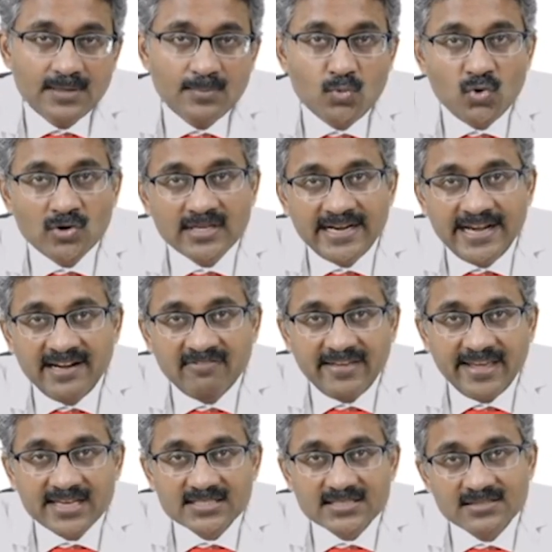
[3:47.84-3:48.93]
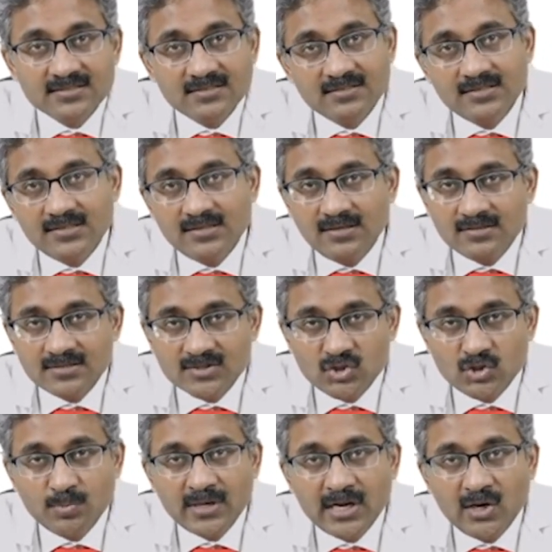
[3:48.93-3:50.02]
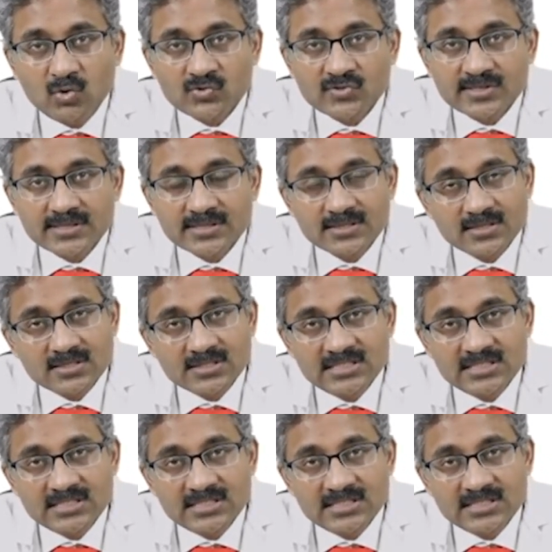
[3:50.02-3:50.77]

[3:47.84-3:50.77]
more than 8 weeks tuberculosis,